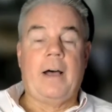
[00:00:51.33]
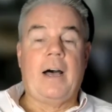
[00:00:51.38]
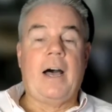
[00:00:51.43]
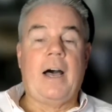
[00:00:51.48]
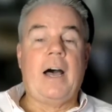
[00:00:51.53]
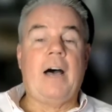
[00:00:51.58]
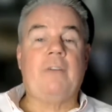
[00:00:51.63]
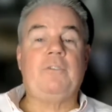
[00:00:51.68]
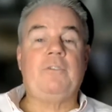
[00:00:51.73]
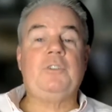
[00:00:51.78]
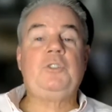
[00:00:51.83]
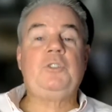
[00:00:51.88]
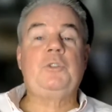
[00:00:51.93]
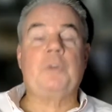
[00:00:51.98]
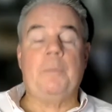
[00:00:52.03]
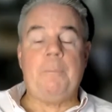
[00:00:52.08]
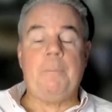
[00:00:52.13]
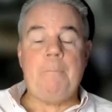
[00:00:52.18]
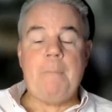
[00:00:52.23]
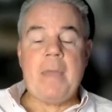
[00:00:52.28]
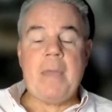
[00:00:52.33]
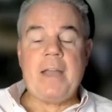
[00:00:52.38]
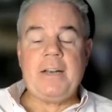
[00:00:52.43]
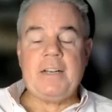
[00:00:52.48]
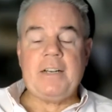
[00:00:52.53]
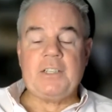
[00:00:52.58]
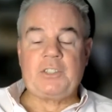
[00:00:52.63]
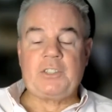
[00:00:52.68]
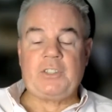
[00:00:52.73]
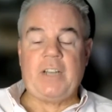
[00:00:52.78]
of a
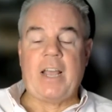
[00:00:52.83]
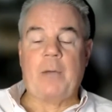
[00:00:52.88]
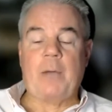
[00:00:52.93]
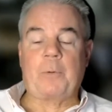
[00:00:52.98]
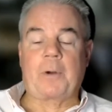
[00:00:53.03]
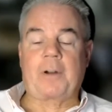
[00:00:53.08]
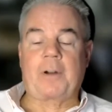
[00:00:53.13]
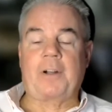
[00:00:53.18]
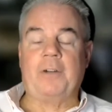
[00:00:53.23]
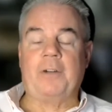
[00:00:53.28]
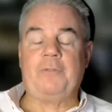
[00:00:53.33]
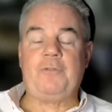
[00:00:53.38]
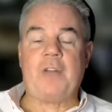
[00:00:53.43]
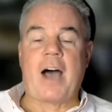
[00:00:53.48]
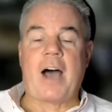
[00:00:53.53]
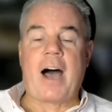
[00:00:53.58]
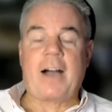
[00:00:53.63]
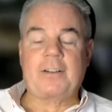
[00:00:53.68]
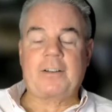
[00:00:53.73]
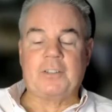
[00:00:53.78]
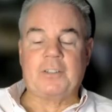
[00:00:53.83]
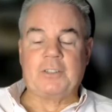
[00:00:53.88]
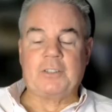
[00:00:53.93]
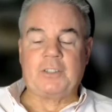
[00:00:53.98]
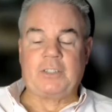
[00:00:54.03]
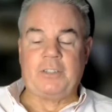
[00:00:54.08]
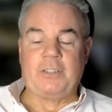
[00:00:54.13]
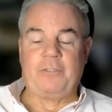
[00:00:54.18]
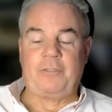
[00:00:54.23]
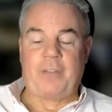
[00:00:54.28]
tremendous network of
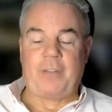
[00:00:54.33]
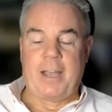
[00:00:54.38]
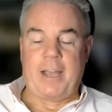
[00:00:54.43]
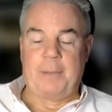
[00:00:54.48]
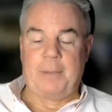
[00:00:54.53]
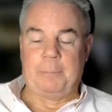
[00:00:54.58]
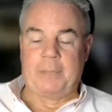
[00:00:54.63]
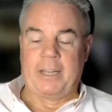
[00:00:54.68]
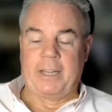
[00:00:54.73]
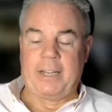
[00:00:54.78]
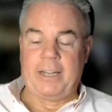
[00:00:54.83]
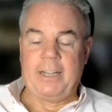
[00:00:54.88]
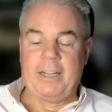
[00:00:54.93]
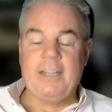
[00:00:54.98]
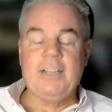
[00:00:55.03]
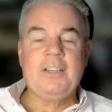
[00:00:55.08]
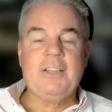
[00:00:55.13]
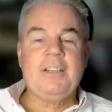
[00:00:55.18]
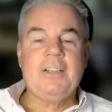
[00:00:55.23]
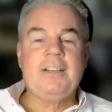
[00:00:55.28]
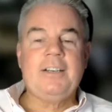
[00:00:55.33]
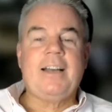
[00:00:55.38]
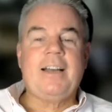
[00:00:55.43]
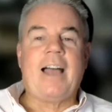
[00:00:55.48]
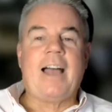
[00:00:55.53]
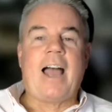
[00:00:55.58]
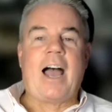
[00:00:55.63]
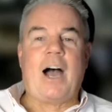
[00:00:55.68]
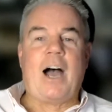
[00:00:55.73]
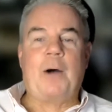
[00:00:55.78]
doctors and family,
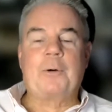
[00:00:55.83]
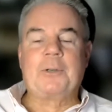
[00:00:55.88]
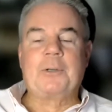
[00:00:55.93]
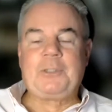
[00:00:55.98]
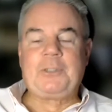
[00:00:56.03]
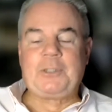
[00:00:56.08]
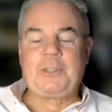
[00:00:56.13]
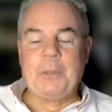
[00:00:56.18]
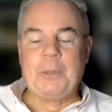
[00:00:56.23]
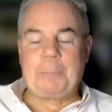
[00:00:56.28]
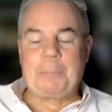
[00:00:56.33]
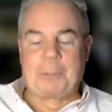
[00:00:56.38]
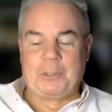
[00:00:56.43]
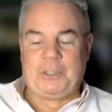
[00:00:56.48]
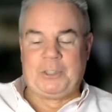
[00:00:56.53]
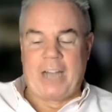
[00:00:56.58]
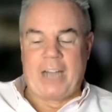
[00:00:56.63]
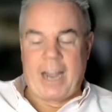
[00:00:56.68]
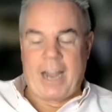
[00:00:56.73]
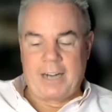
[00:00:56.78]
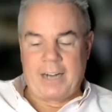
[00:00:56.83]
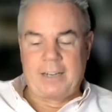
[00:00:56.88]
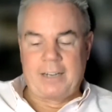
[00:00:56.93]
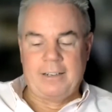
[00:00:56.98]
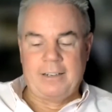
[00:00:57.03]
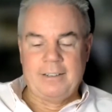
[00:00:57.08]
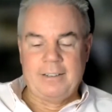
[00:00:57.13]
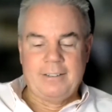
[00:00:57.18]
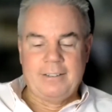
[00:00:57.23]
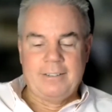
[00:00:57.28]
our Super Jack
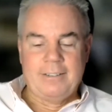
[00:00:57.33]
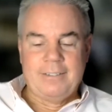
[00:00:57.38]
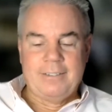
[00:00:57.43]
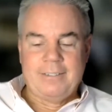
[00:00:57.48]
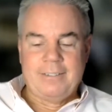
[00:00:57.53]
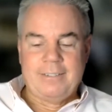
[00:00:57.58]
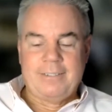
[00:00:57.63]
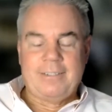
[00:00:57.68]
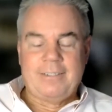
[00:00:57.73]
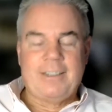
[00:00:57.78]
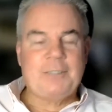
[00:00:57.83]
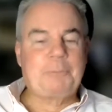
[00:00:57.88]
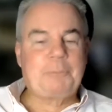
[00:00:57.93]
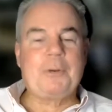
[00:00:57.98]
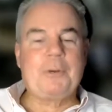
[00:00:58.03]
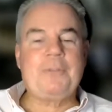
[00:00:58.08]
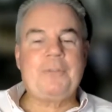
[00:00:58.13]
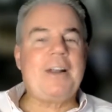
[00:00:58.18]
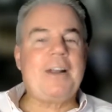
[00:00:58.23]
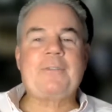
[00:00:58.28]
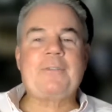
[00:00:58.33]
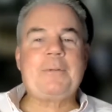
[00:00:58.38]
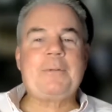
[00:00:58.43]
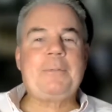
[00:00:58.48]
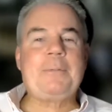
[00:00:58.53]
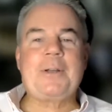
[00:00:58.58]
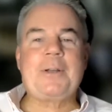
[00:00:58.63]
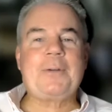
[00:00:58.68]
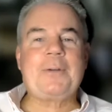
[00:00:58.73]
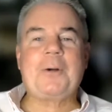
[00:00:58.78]
has proven
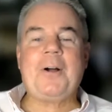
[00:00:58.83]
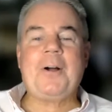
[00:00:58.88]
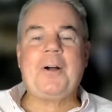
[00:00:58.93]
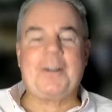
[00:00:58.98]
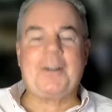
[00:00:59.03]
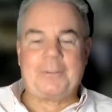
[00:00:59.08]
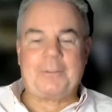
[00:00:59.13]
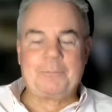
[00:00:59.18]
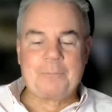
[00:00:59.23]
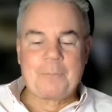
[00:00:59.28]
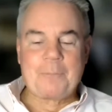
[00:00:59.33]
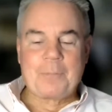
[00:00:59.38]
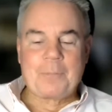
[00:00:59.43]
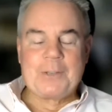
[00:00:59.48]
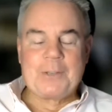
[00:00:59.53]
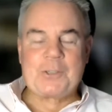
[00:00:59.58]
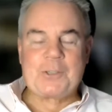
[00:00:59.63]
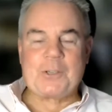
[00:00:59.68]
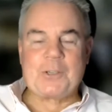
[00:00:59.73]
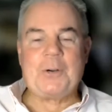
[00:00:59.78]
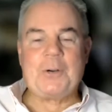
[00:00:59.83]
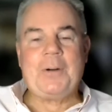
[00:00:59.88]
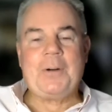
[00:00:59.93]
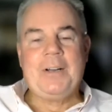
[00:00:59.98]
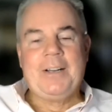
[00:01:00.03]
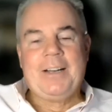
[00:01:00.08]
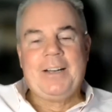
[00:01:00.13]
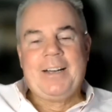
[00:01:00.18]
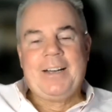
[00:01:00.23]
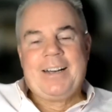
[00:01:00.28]
everybody wrong. So
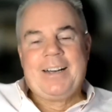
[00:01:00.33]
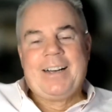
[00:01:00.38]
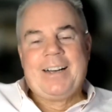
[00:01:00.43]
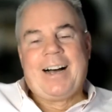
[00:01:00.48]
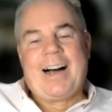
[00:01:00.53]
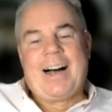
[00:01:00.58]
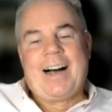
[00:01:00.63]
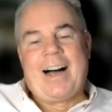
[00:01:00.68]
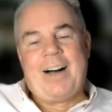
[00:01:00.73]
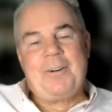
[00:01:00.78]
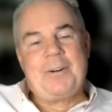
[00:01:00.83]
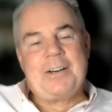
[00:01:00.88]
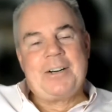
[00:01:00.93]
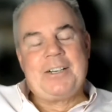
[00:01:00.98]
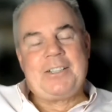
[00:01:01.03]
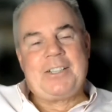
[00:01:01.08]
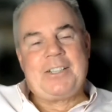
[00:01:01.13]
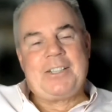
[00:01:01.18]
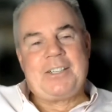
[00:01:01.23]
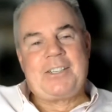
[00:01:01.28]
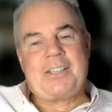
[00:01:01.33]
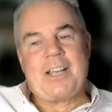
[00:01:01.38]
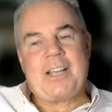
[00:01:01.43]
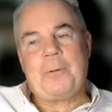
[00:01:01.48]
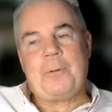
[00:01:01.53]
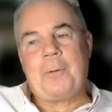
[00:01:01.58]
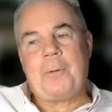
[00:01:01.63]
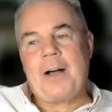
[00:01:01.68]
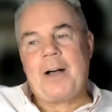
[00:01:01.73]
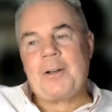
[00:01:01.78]
I want to just say
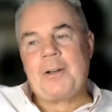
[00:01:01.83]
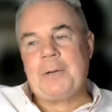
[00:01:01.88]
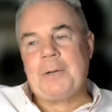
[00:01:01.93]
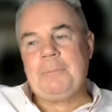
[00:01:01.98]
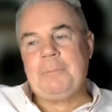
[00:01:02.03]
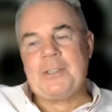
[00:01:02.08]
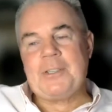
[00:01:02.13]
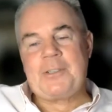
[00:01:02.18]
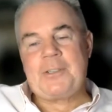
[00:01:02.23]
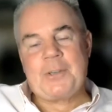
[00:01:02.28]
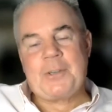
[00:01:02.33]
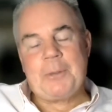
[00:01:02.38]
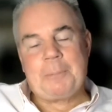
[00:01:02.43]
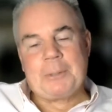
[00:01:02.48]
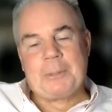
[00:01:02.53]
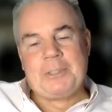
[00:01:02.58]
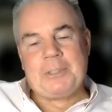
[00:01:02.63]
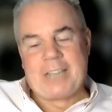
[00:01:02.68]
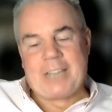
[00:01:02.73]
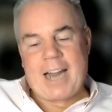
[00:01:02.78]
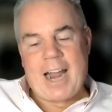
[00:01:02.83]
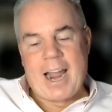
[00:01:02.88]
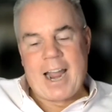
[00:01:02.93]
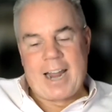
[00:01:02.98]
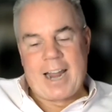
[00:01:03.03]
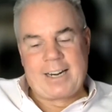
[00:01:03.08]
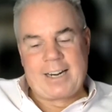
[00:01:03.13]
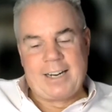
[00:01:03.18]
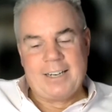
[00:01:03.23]
welcome to Super Jack